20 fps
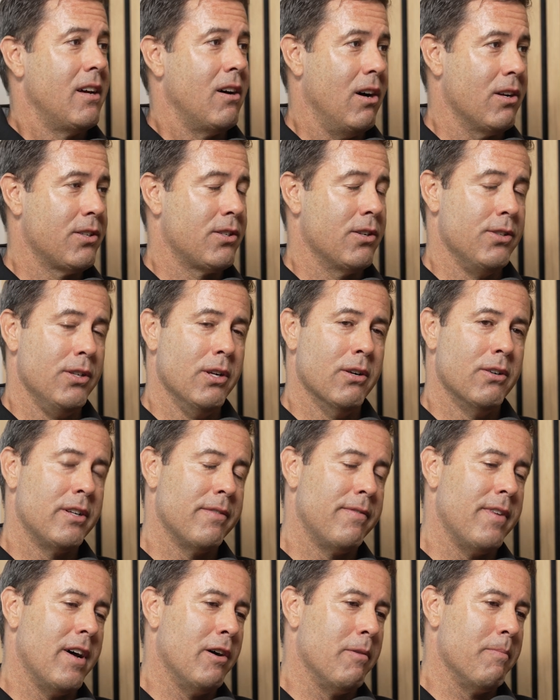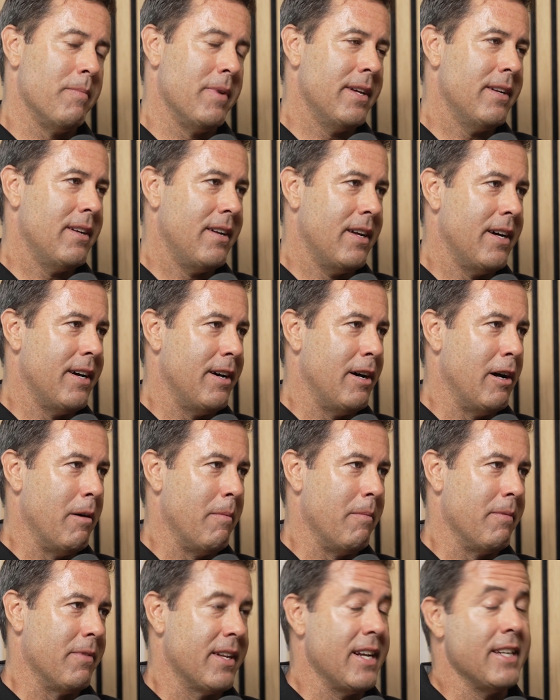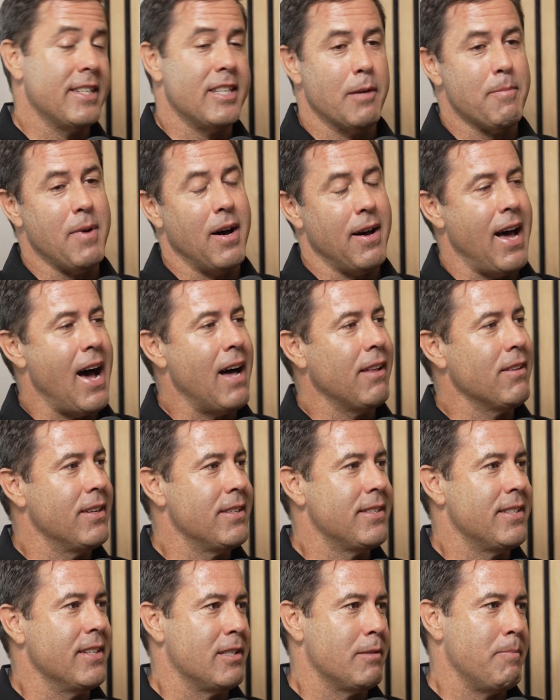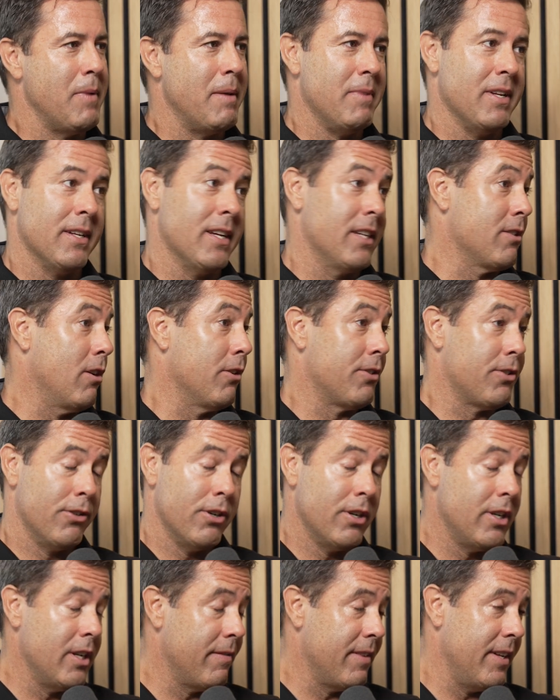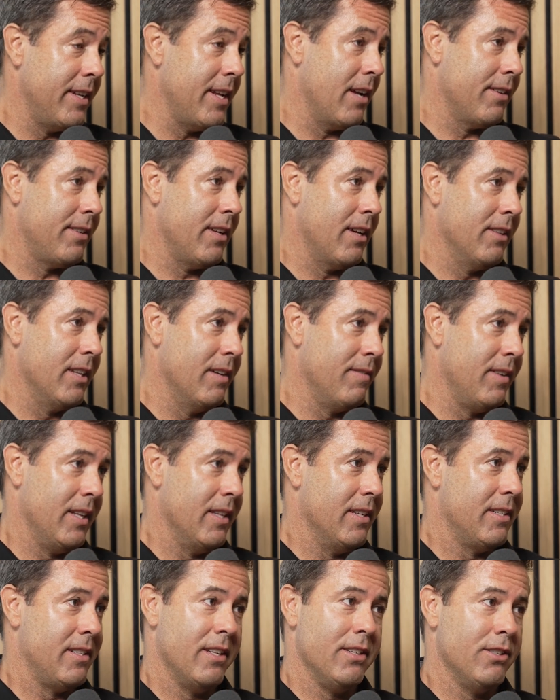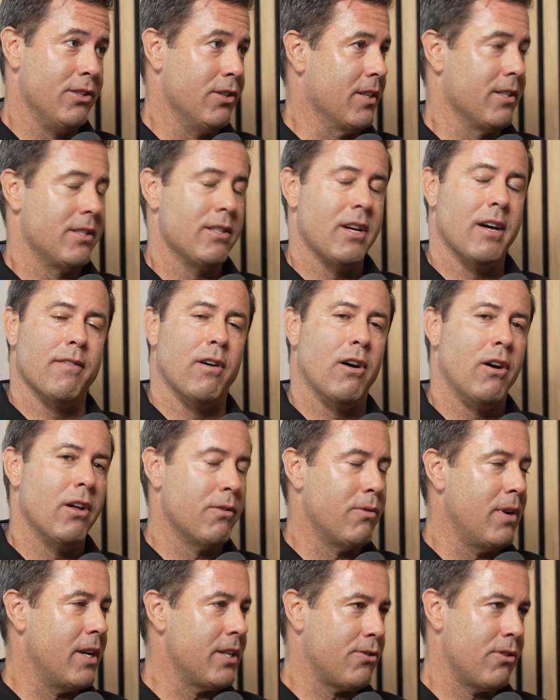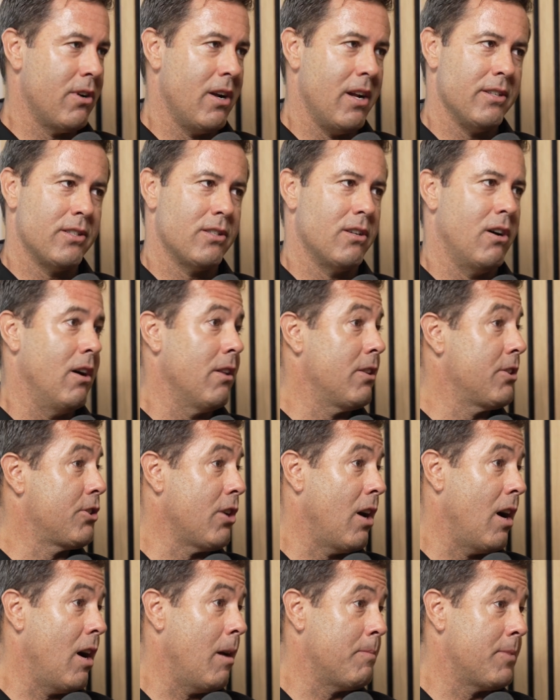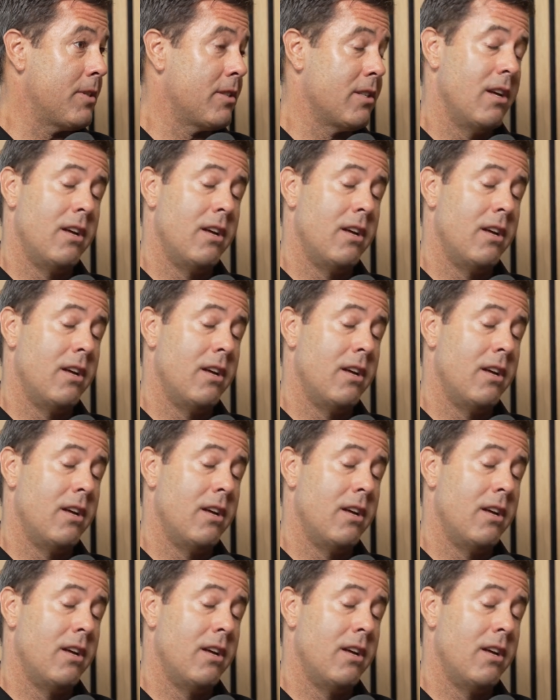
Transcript: Also newer development. The nice thing about Atlas, it's maybe a nice alternative to downtown living in the sense you can still have all the restaurants, all the shops,